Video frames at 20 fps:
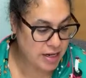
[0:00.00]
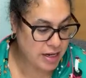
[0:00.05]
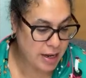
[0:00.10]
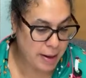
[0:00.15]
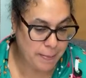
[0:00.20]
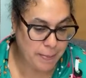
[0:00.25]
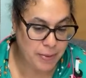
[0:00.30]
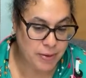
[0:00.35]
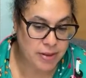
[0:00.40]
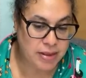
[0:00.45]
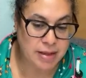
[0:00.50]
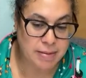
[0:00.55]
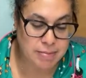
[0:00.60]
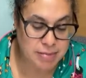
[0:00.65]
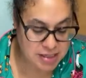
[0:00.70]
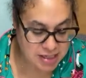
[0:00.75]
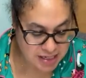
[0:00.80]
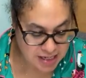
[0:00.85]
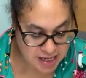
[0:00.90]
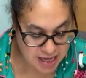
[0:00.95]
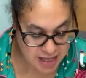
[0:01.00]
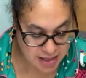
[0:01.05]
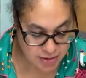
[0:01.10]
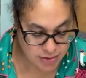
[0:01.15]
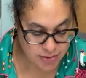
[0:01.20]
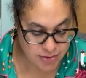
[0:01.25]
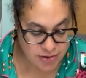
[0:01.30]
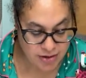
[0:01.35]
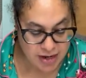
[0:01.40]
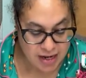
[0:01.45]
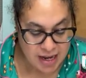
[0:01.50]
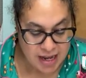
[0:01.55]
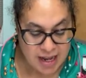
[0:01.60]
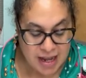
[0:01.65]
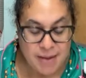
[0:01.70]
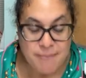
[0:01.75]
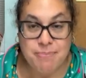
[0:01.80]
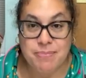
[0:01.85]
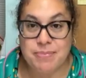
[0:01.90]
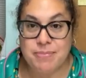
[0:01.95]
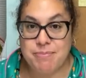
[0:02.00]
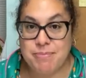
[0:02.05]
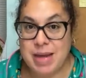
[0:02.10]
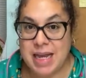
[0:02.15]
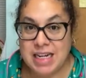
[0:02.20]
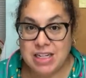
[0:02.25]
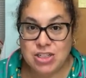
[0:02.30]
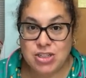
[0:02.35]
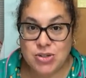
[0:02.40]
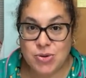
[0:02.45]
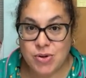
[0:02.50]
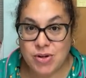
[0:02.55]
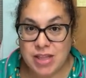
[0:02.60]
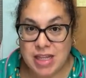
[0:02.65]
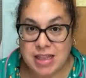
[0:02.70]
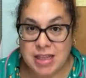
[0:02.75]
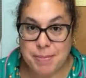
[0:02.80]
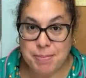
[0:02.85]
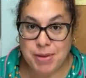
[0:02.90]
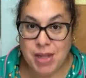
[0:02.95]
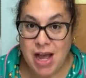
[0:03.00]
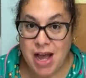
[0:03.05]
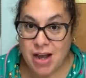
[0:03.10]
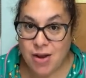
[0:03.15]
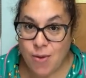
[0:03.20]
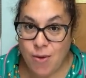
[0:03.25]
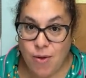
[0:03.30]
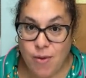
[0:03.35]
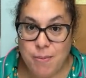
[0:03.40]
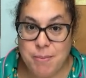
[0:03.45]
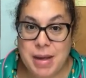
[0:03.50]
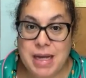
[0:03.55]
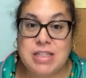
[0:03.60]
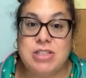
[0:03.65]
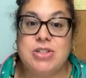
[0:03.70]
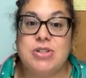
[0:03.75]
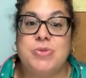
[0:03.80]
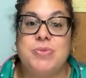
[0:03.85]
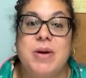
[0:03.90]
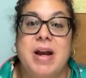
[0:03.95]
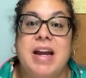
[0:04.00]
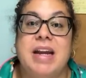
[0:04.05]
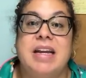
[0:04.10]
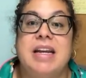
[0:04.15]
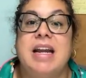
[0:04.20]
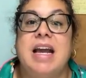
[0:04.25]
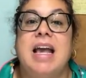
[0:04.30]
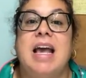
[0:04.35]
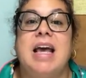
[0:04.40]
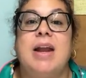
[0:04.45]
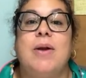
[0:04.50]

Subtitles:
I put them together, made sure that the block all measured right, and I had